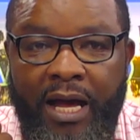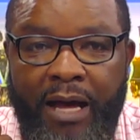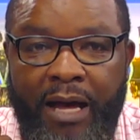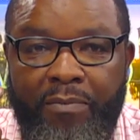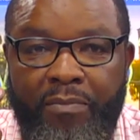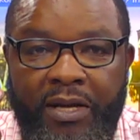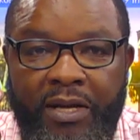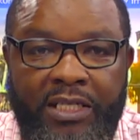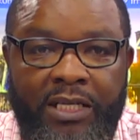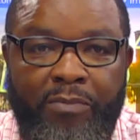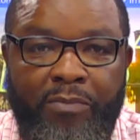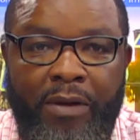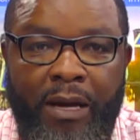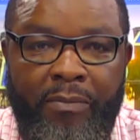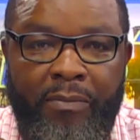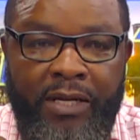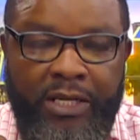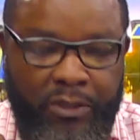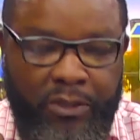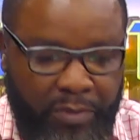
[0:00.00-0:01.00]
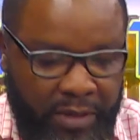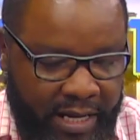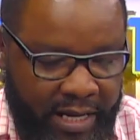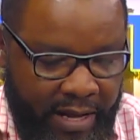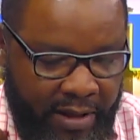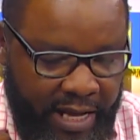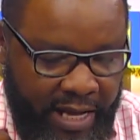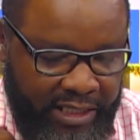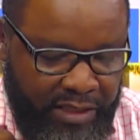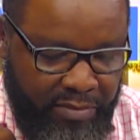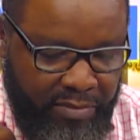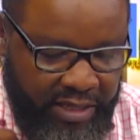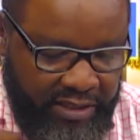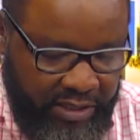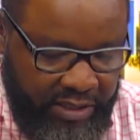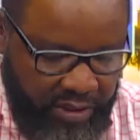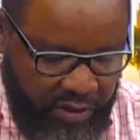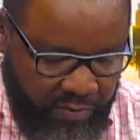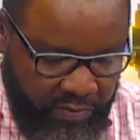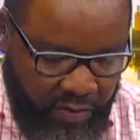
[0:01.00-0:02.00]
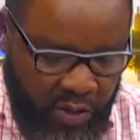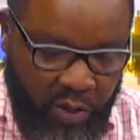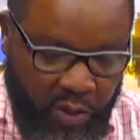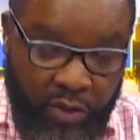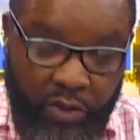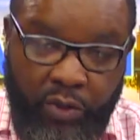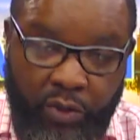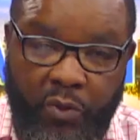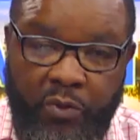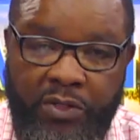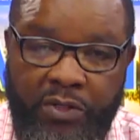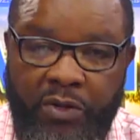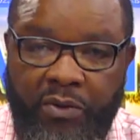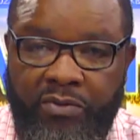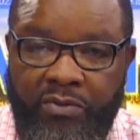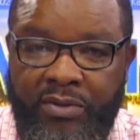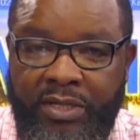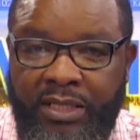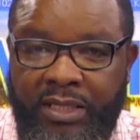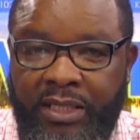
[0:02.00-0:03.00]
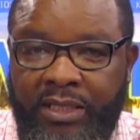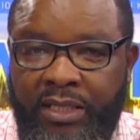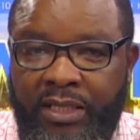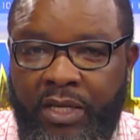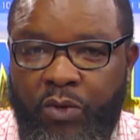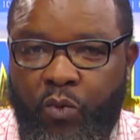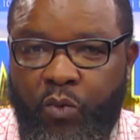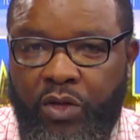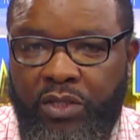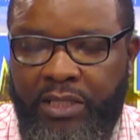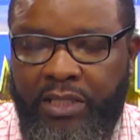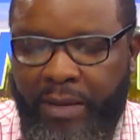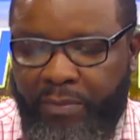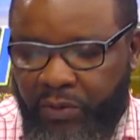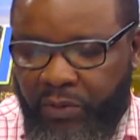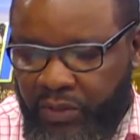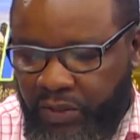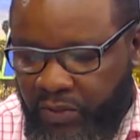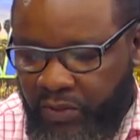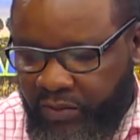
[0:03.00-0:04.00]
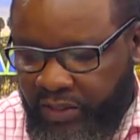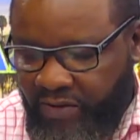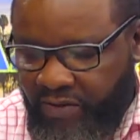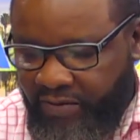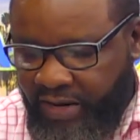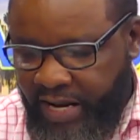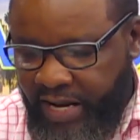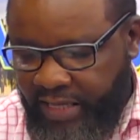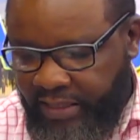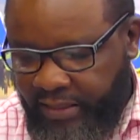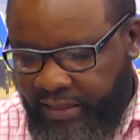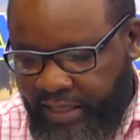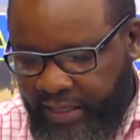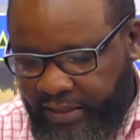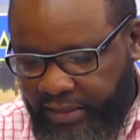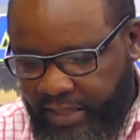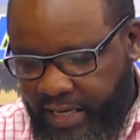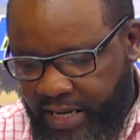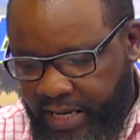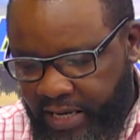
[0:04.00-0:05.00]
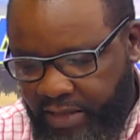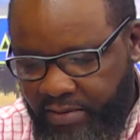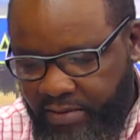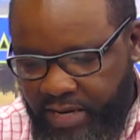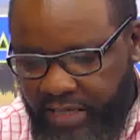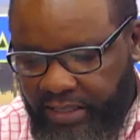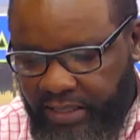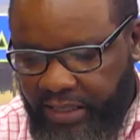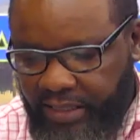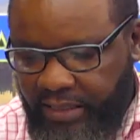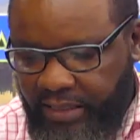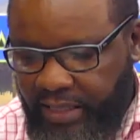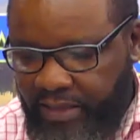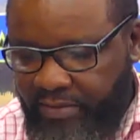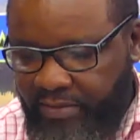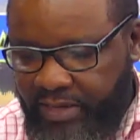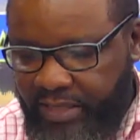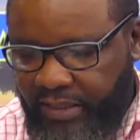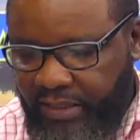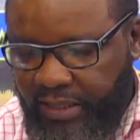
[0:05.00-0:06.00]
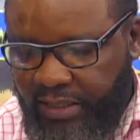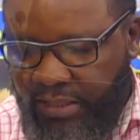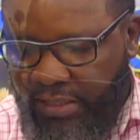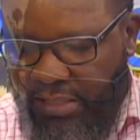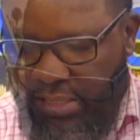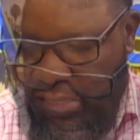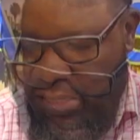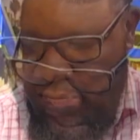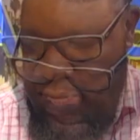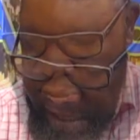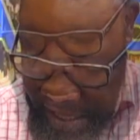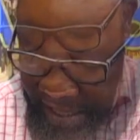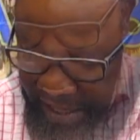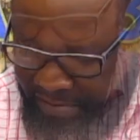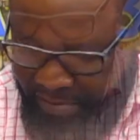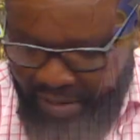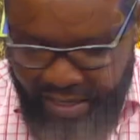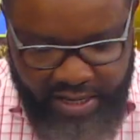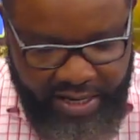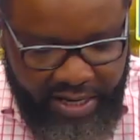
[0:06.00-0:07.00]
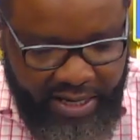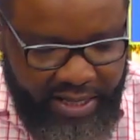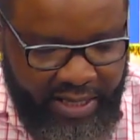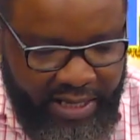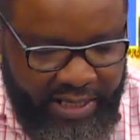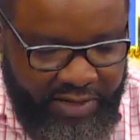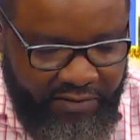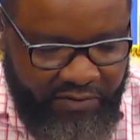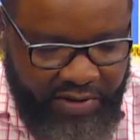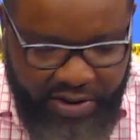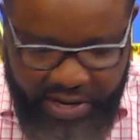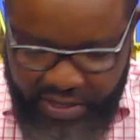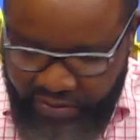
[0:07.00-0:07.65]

a better public speaker. SMSs on 20316, WhatsApp on 0786 316 316. Gentlemen, there's a very